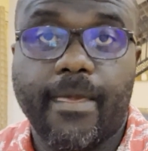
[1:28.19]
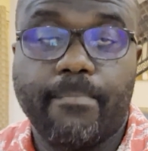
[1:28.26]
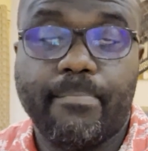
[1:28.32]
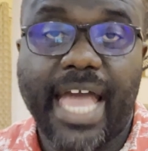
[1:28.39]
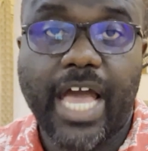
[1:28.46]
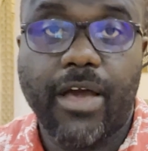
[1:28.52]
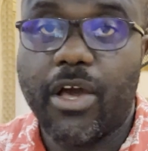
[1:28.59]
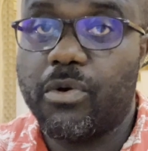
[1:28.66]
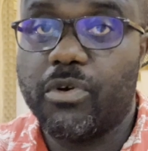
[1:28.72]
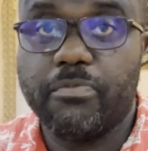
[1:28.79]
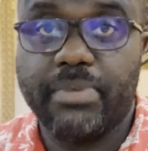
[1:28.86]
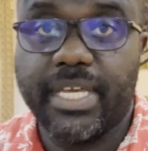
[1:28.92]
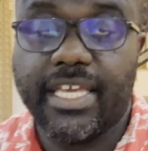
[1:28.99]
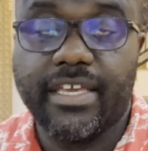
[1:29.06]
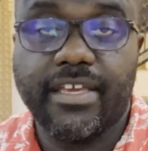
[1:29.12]
Power would
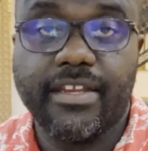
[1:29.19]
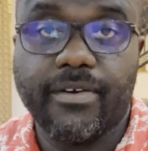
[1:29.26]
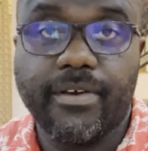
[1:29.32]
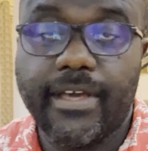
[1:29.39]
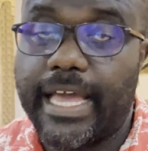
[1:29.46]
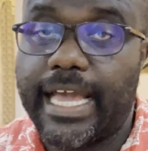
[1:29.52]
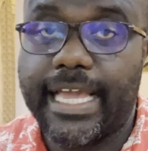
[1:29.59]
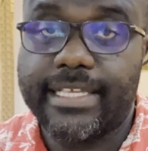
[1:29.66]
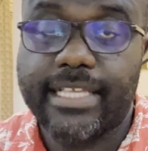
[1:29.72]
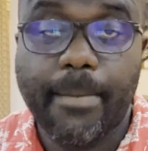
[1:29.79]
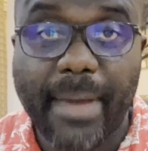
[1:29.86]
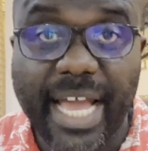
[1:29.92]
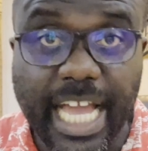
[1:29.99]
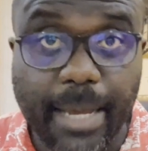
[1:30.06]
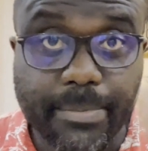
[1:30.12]
be, I guess a
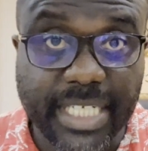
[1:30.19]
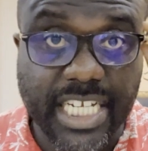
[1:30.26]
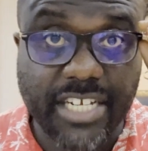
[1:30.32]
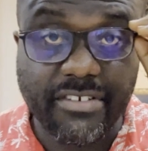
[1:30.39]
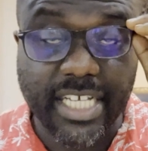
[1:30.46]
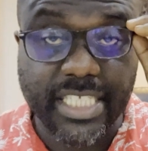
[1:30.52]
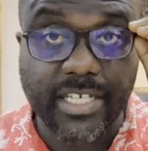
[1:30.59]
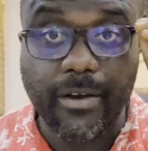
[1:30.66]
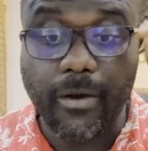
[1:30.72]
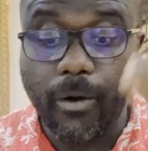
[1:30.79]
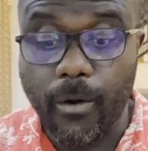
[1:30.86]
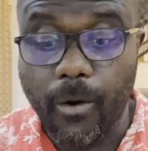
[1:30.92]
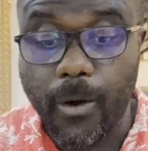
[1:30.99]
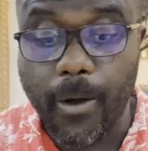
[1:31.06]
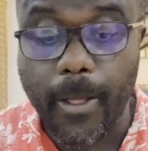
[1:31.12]
backup generator
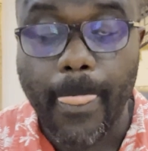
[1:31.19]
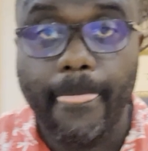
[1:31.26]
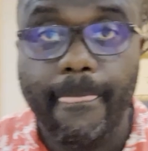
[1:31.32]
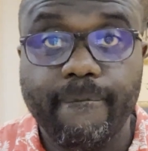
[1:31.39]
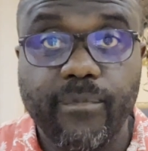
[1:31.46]
or